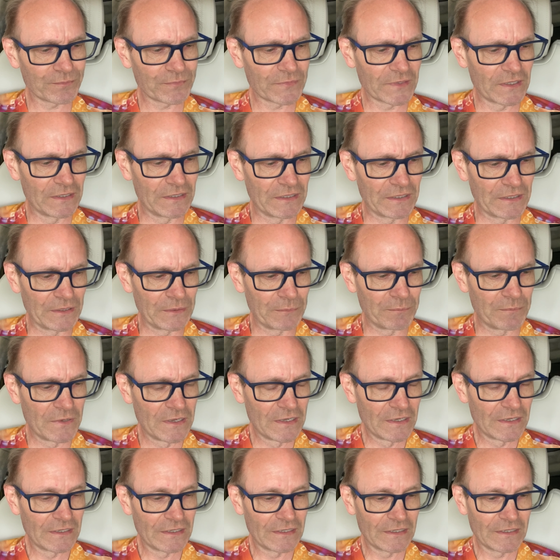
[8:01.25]

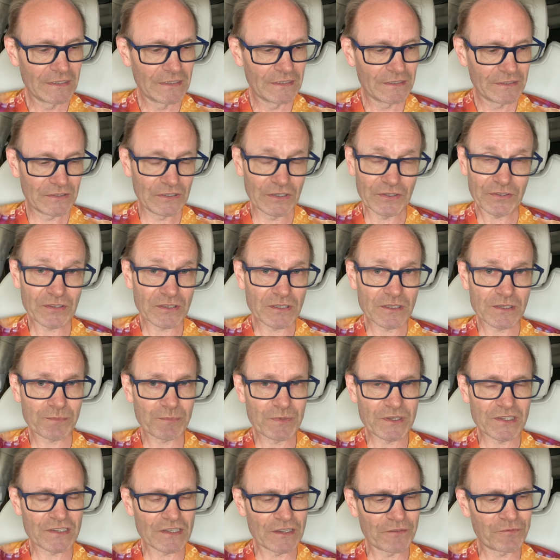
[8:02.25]
Nothing
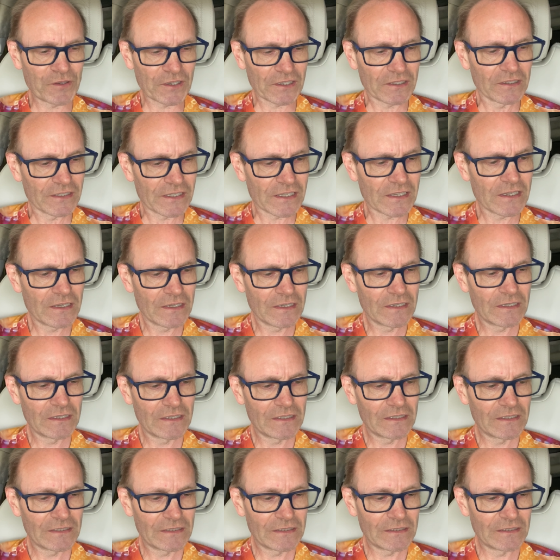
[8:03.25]
specifically
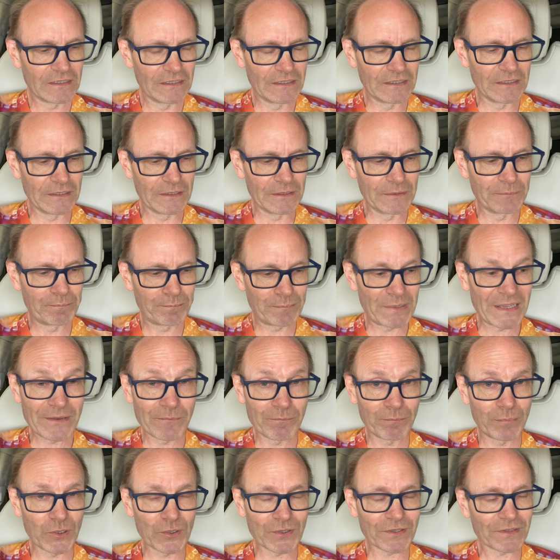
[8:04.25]

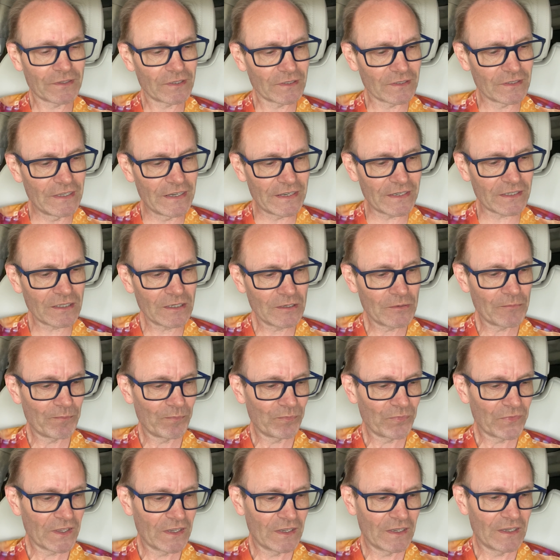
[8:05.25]
pinpointed there.
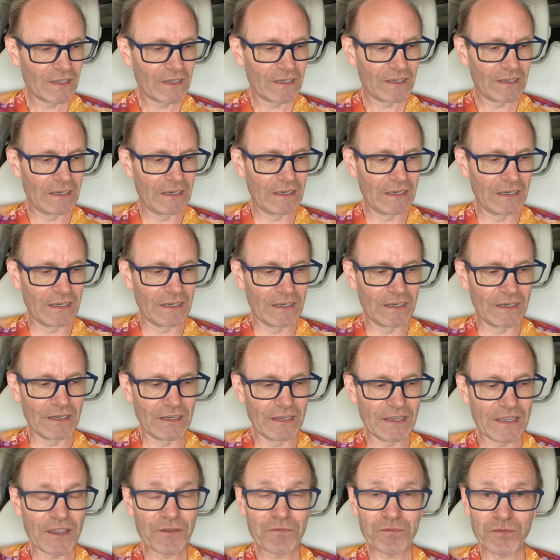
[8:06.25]

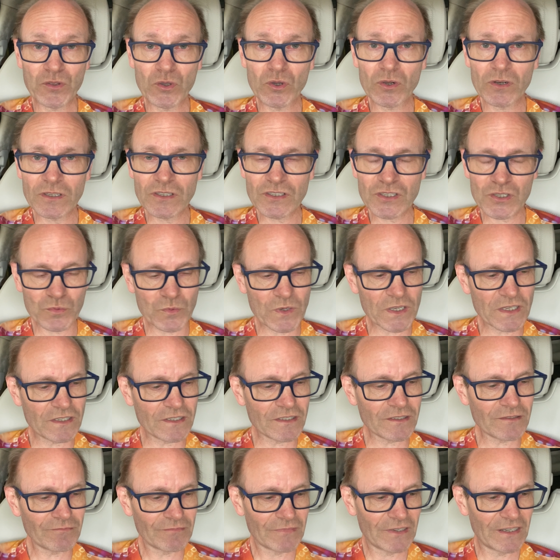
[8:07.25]
If you're in
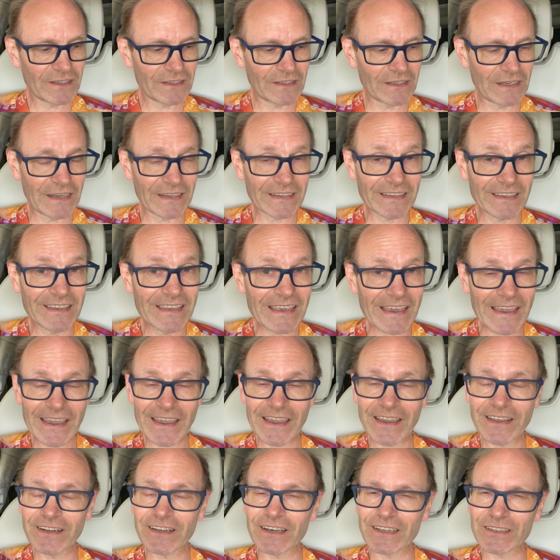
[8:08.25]
Sweden,
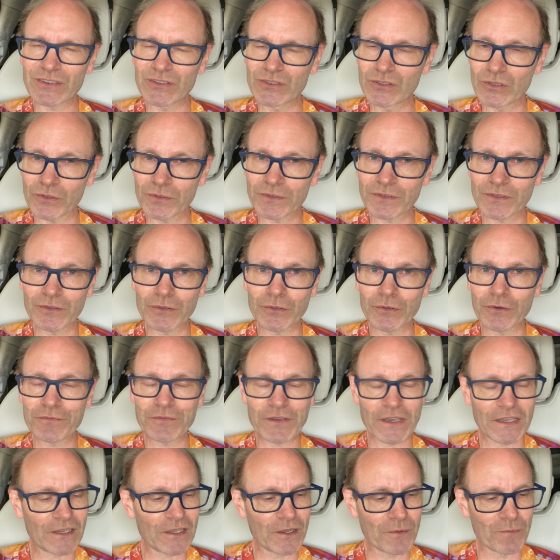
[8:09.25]
again, I don't know if
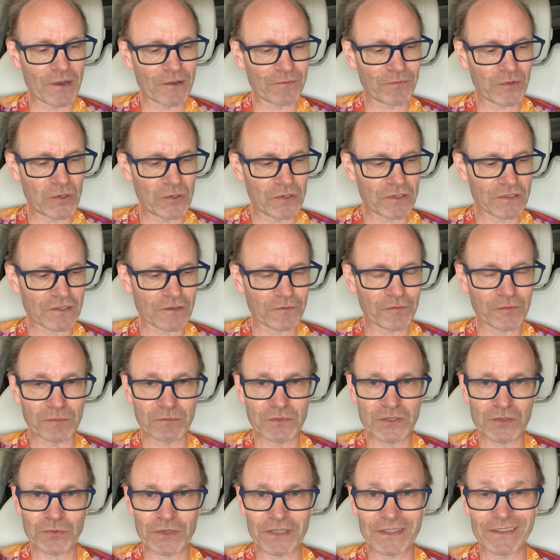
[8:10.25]
any of my viewers are from
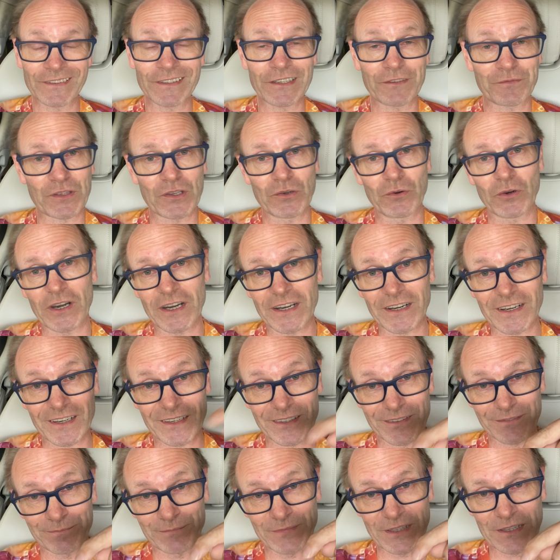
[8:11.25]
Sweden. If you
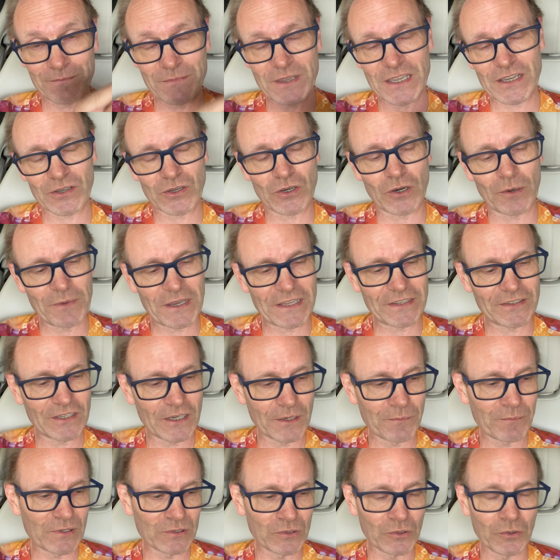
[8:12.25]
are, leave me a comment
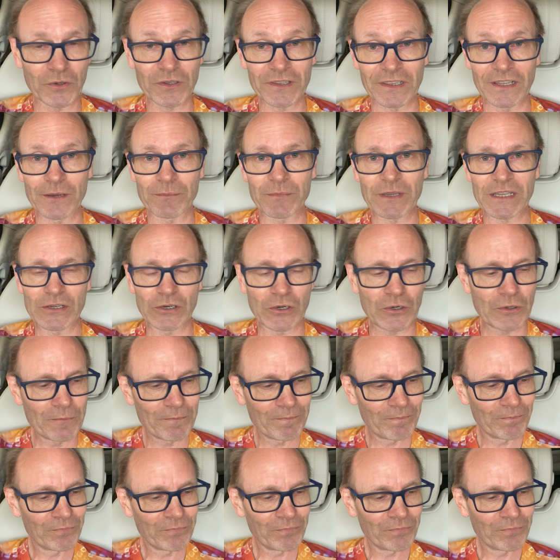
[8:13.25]
down below and let me know.